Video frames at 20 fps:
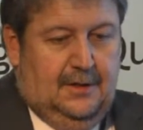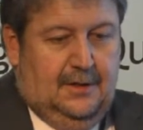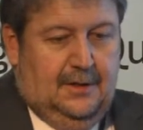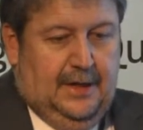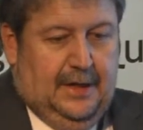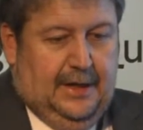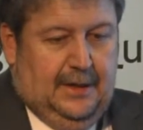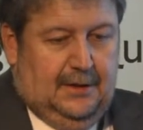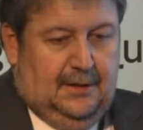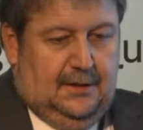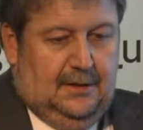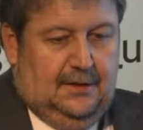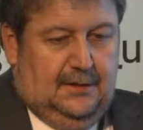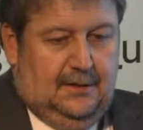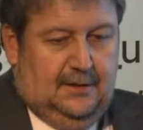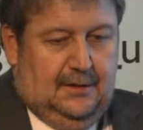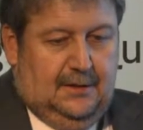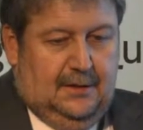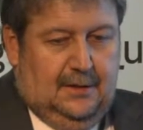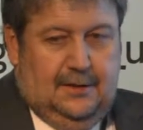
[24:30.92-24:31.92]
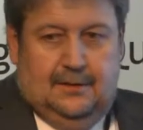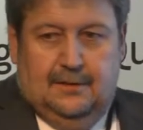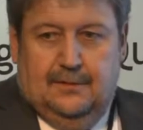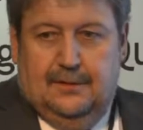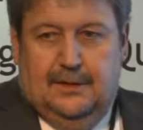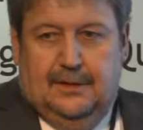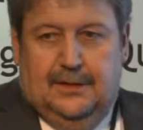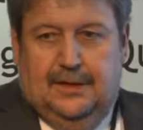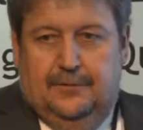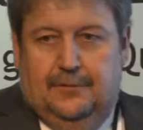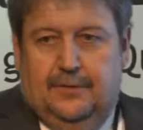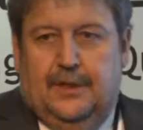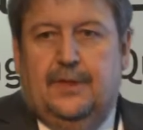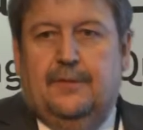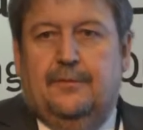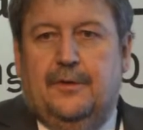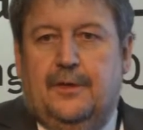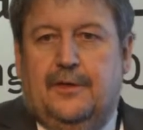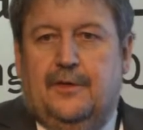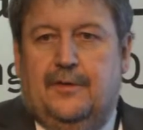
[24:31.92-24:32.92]
that even
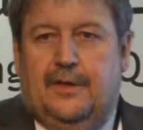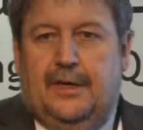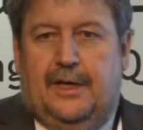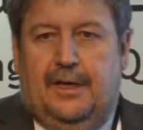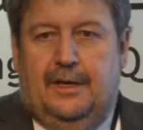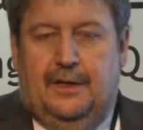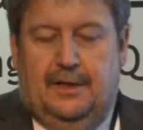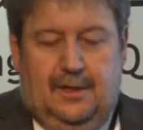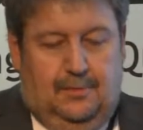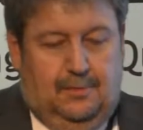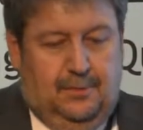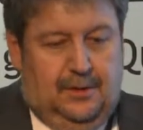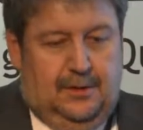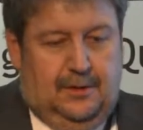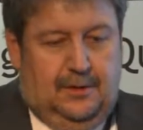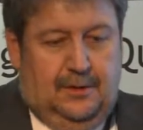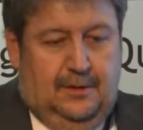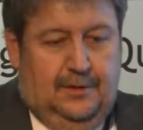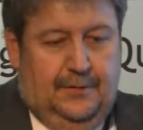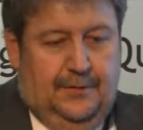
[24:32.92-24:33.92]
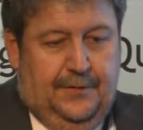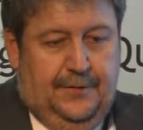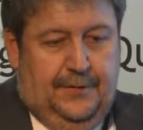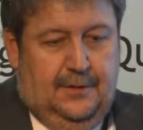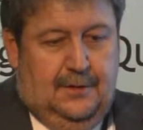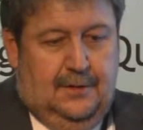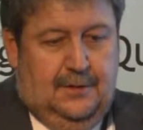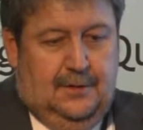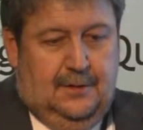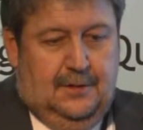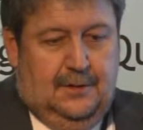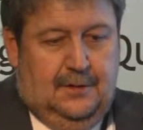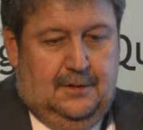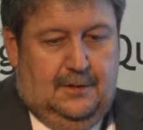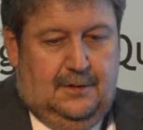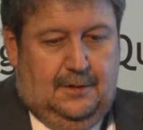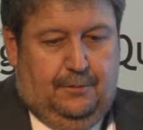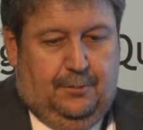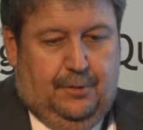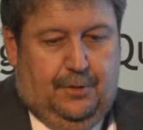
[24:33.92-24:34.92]
if it's the inkable,
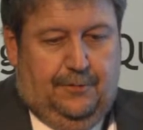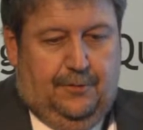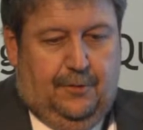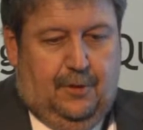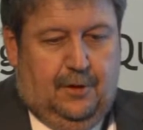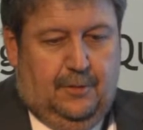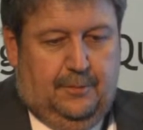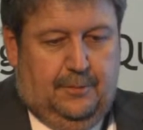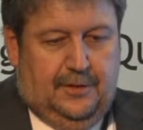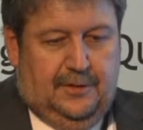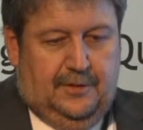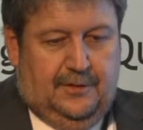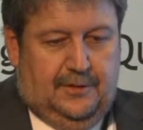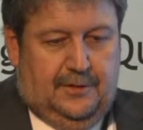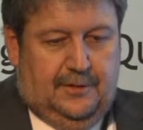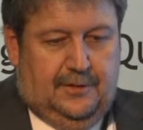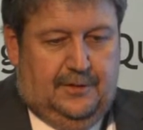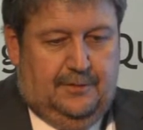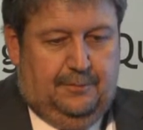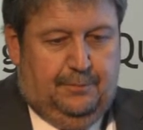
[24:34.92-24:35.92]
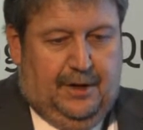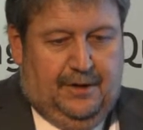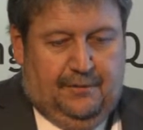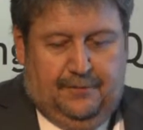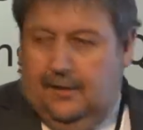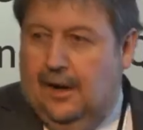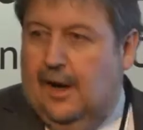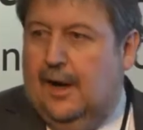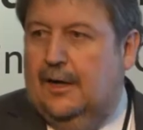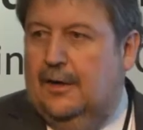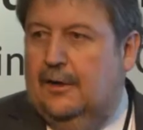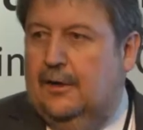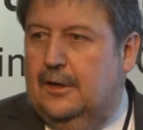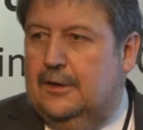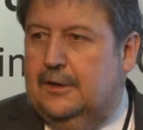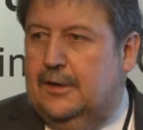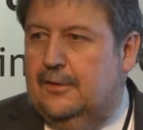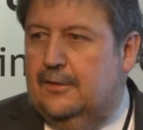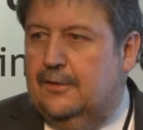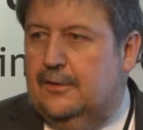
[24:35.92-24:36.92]
the performance is by far
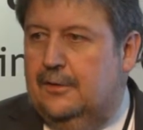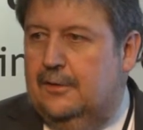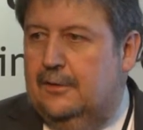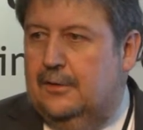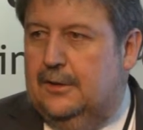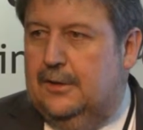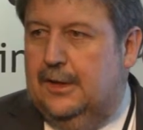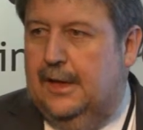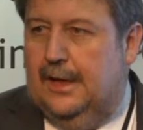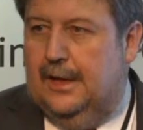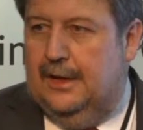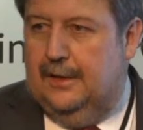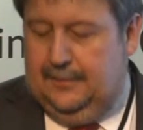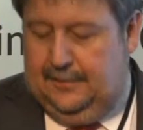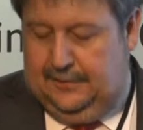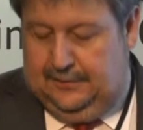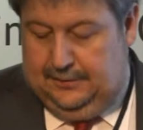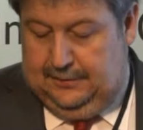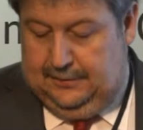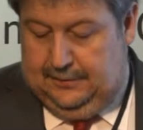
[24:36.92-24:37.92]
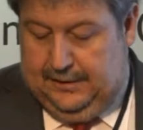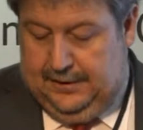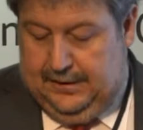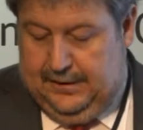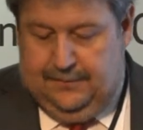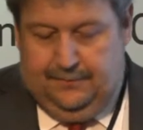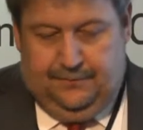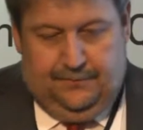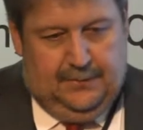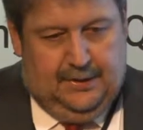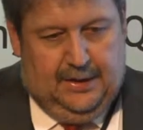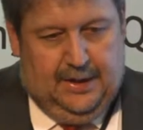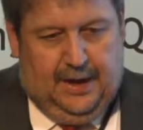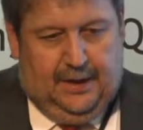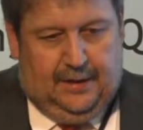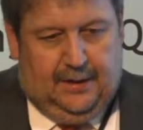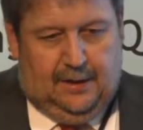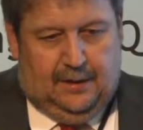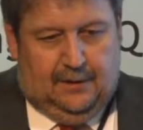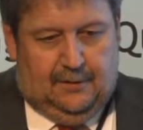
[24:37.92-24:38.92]
not as good as the
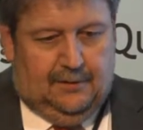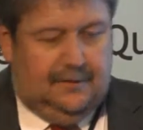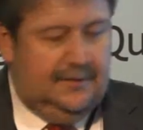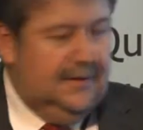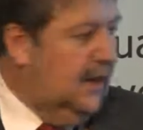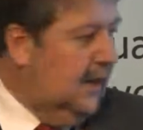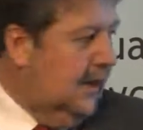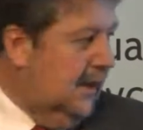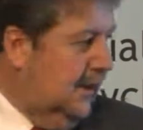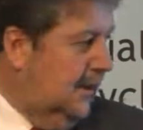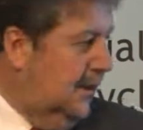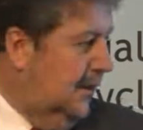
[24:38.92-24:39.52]
analogs are.